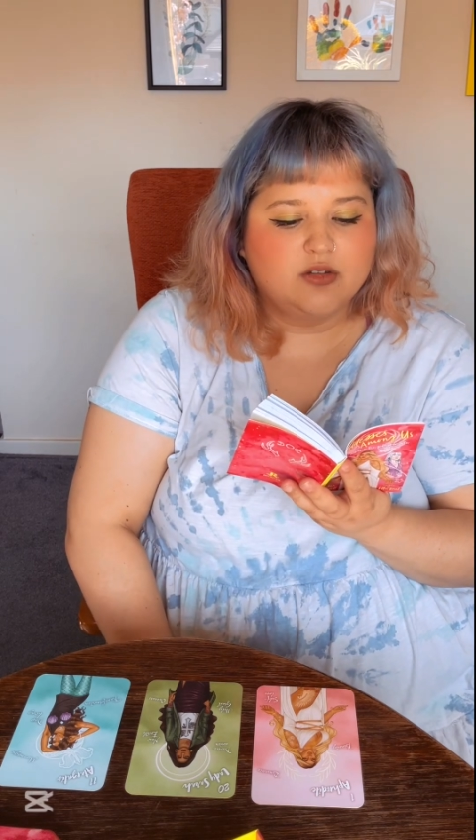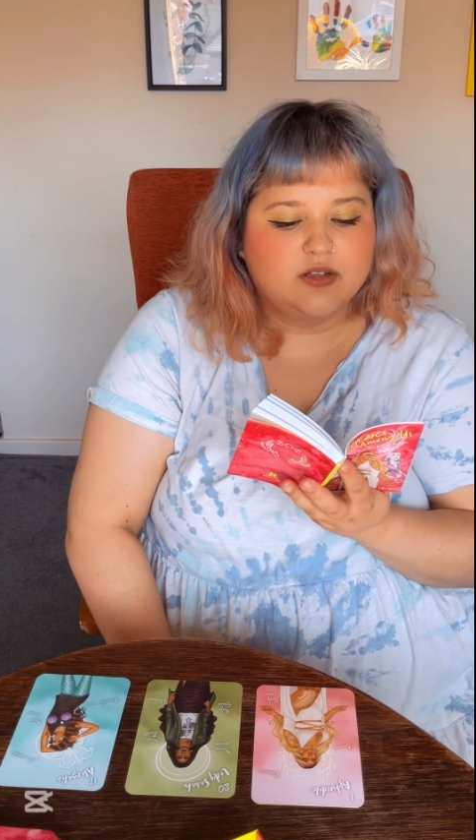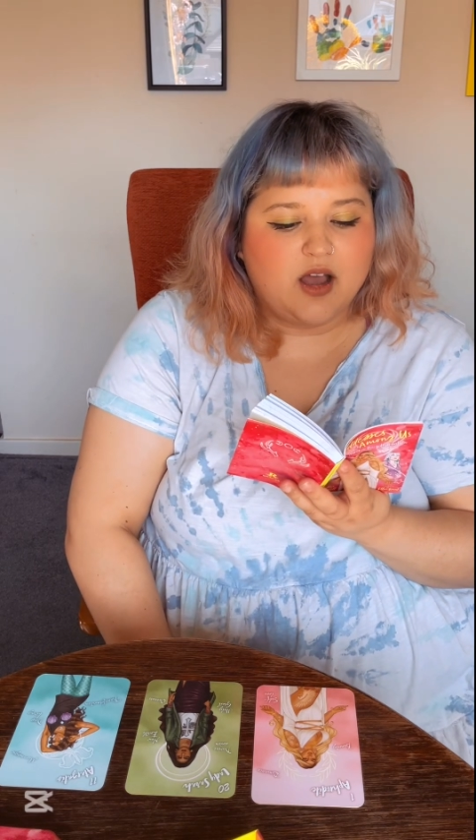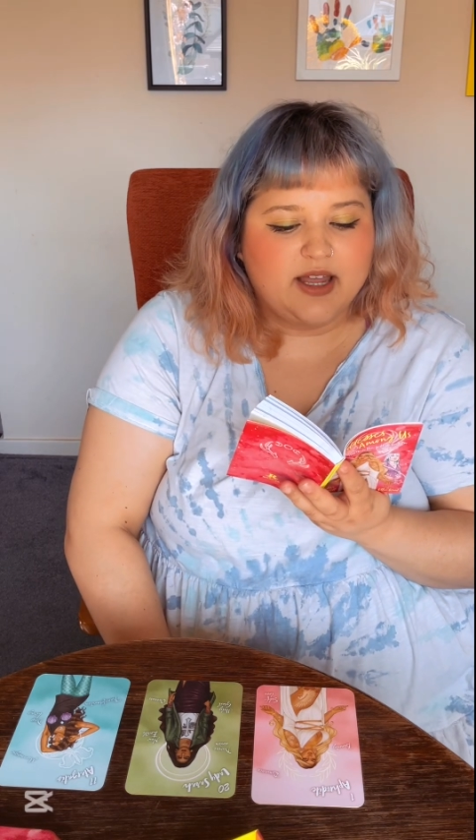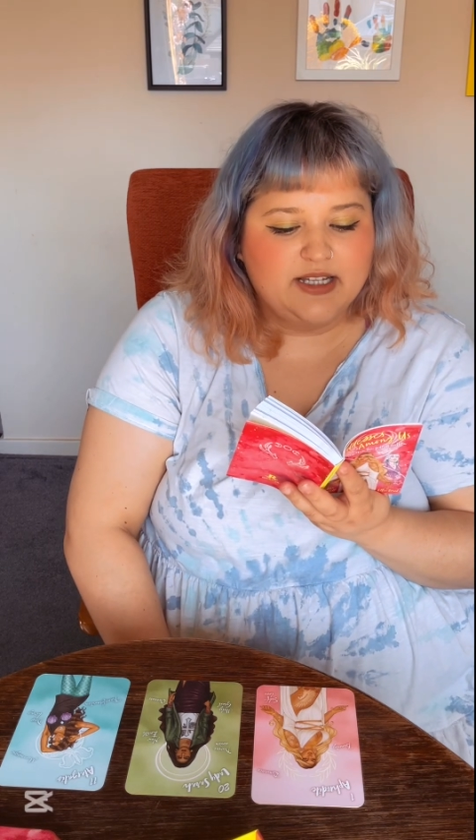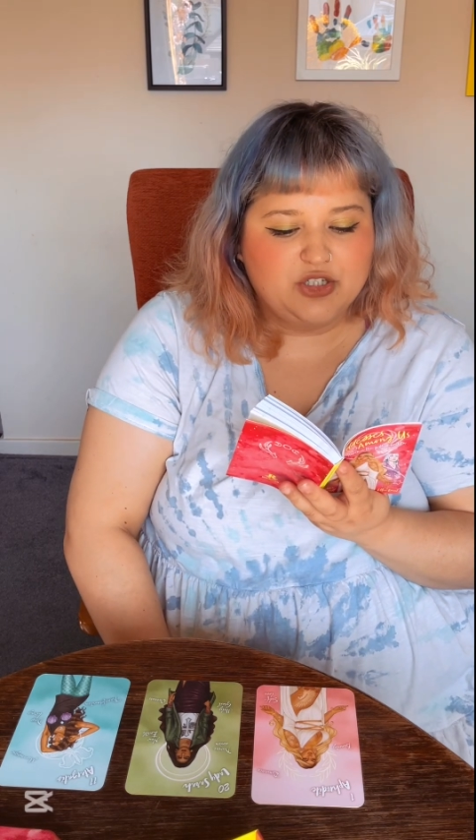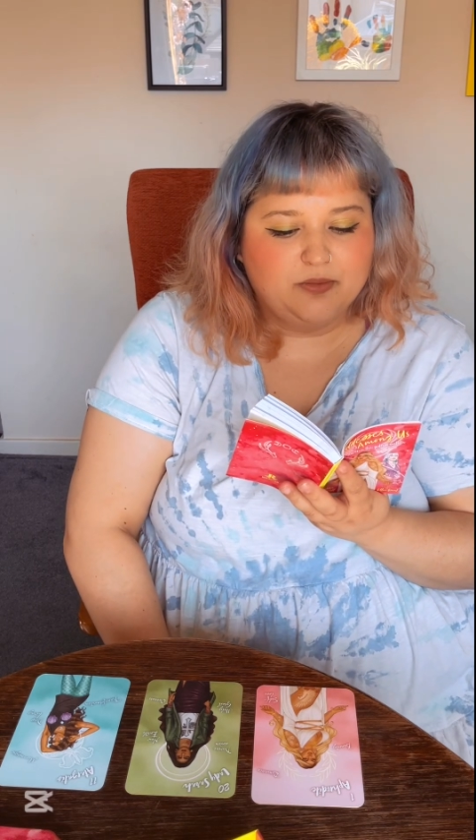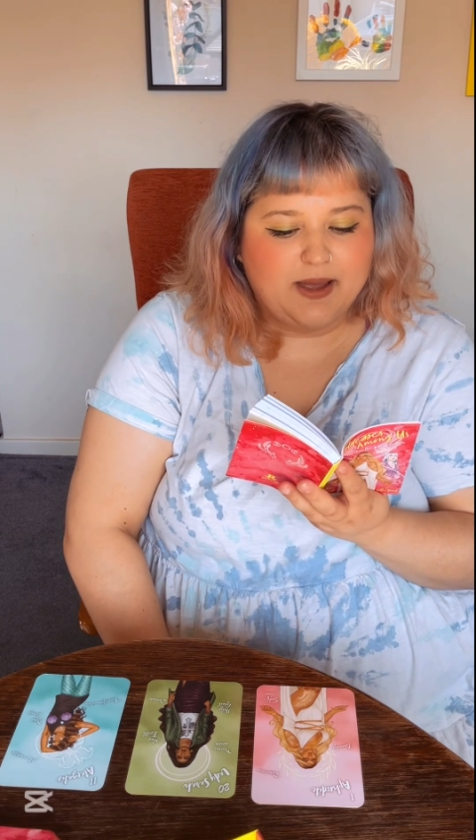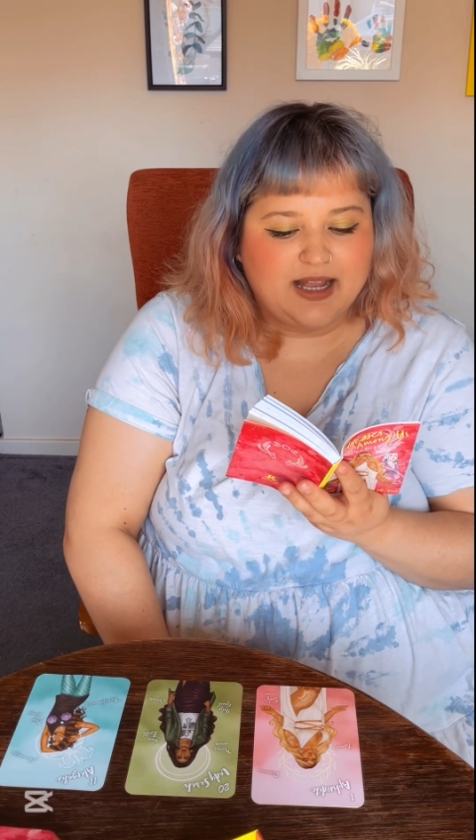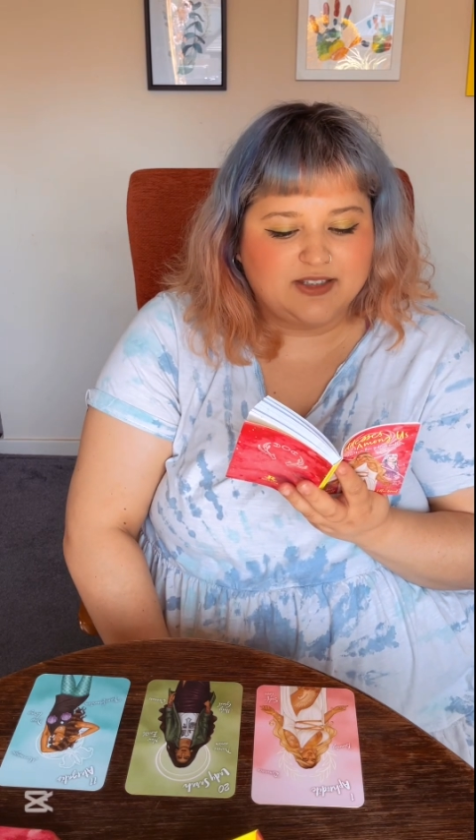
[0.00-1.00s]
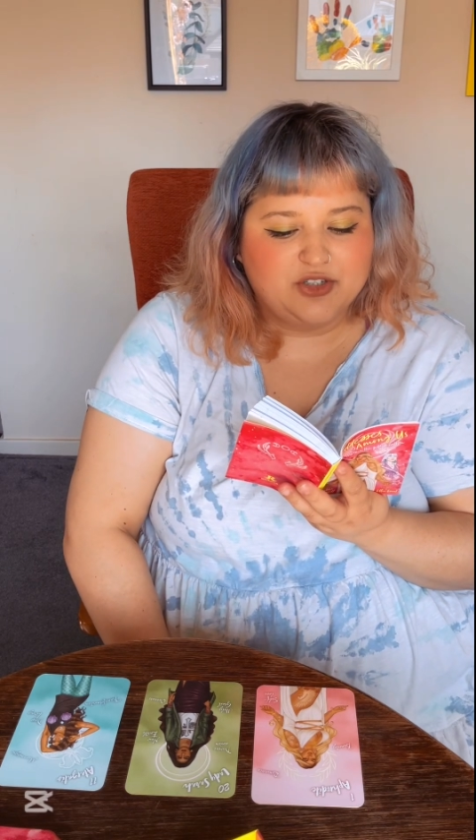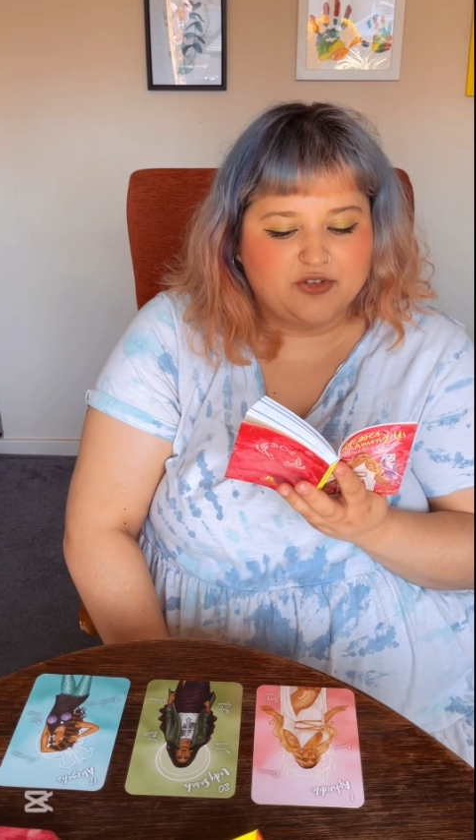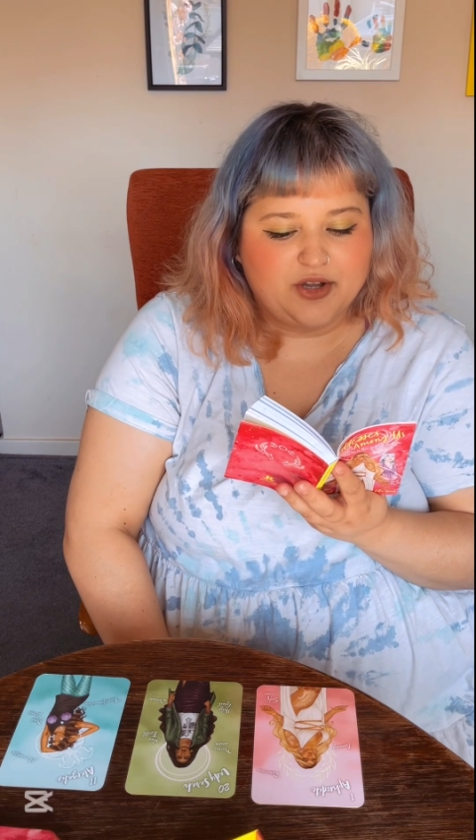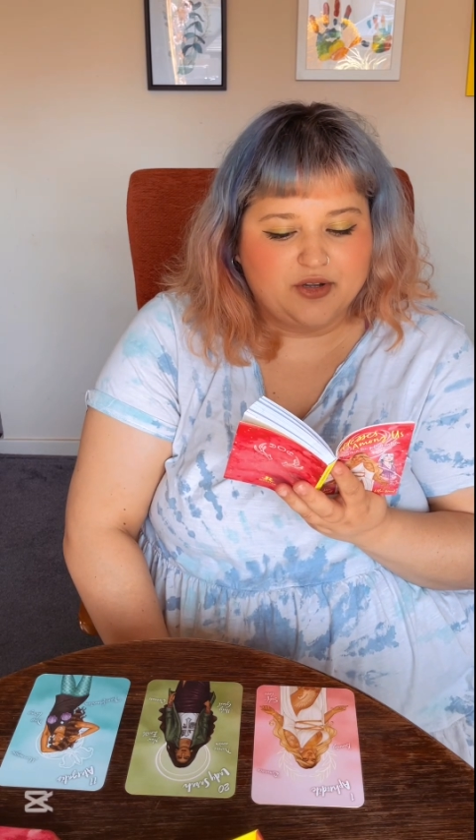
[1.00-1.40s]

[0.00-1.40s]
guide you back to your own